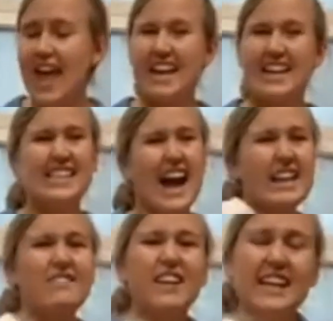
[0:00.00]
And it's
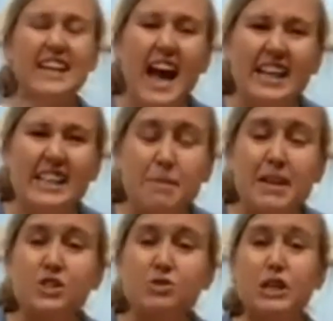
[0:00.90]
kind of like an ice,
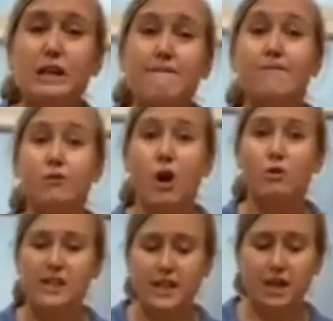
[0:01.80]
but it's really
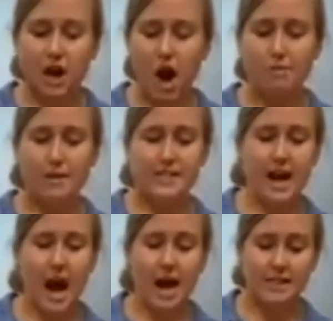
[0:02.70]
frozen carbon
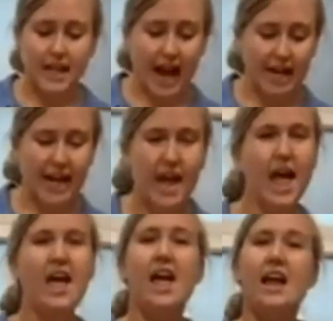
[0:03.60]
dioxide.
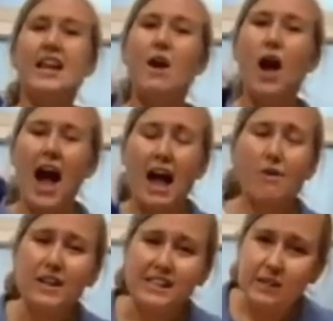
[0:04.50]
Now,
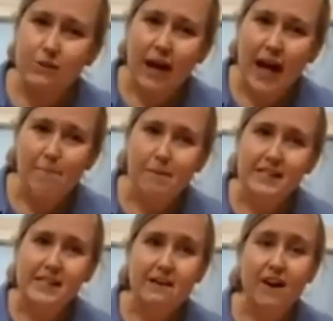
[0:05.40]
I want to see what
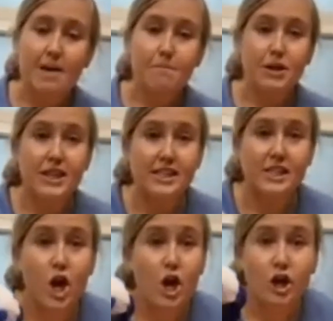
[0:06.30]
happens if I put
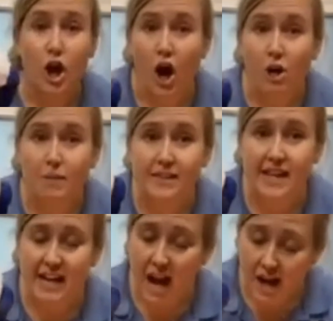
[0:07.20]
this carbon
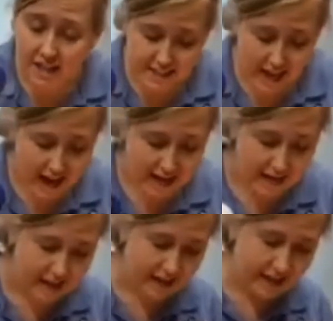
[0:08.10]
dioxide
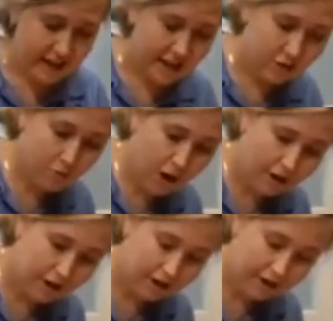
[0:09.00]
in
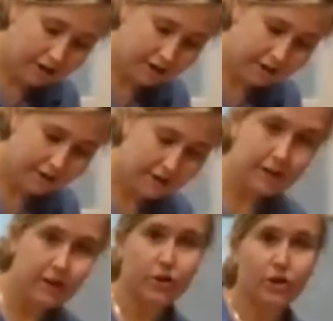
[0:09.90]
water.
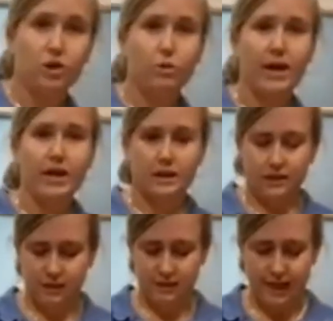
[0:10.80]
Wait,
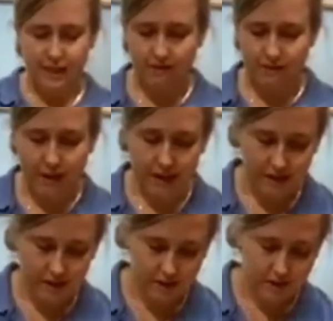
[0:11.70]
that's not fitting.